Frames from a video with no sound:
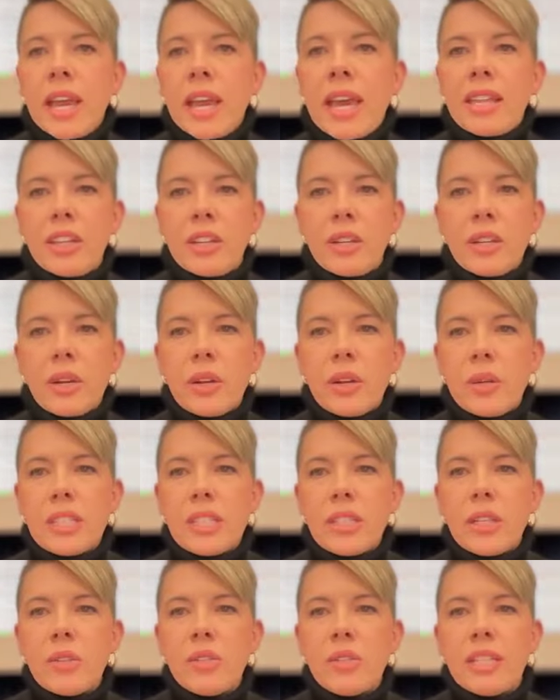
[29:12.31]
And then you can
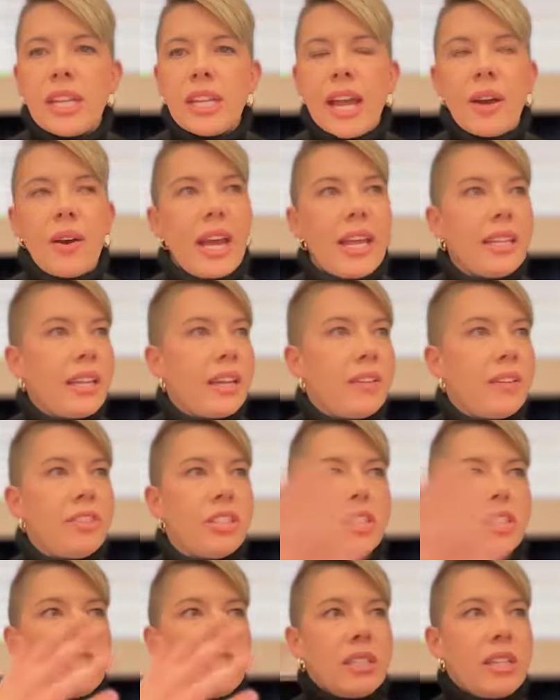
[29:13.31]
always close it out. I love
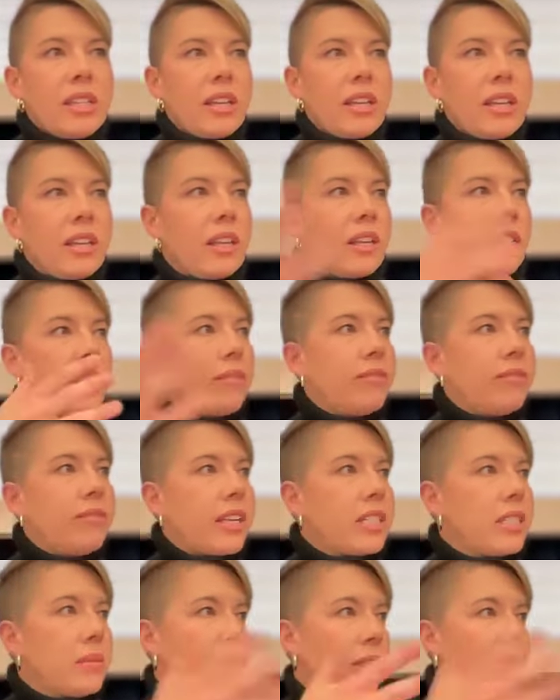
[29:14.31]
this, the
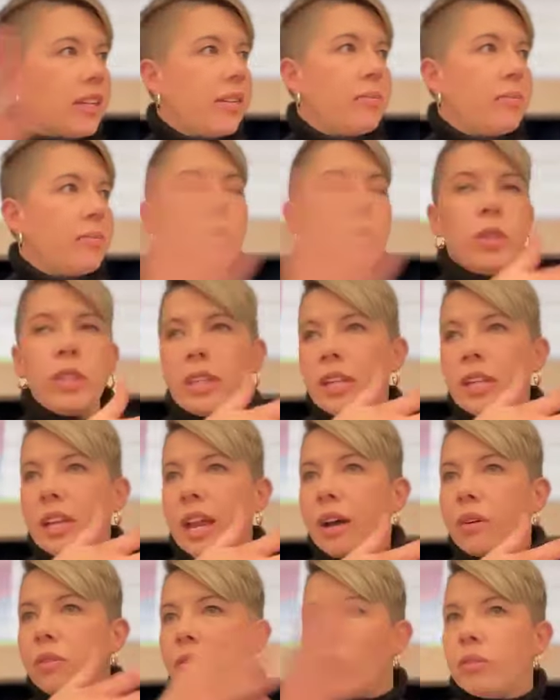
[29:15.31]
flexibility of pulling it
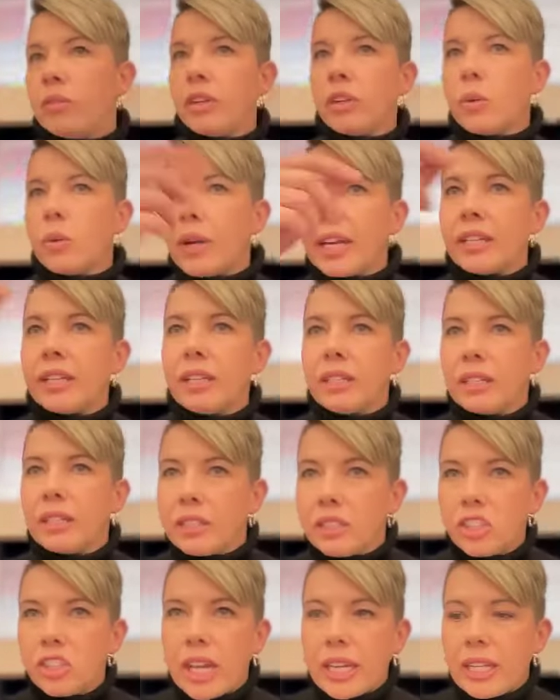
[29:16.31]
out real quick,
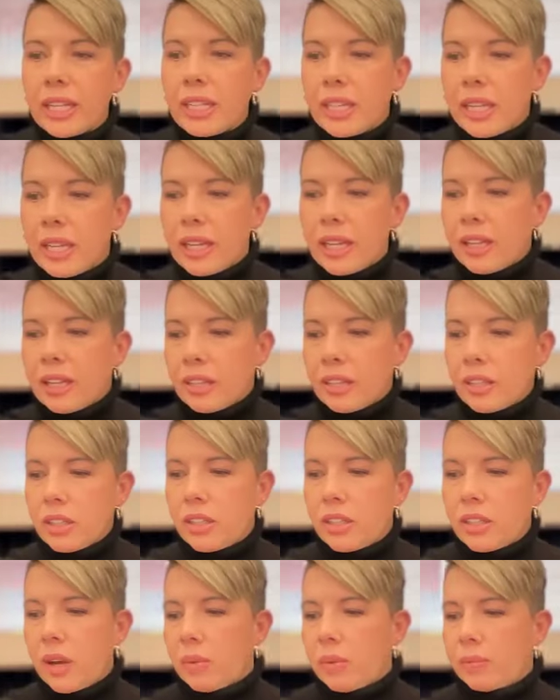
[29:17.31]
checking it,
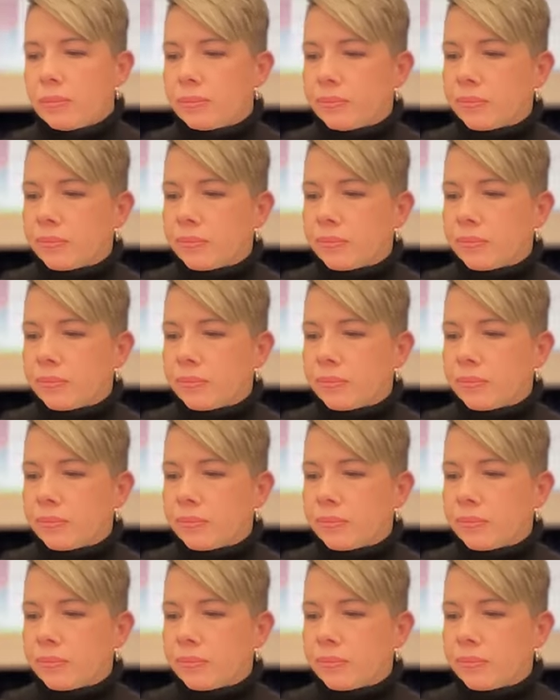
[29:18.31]
go.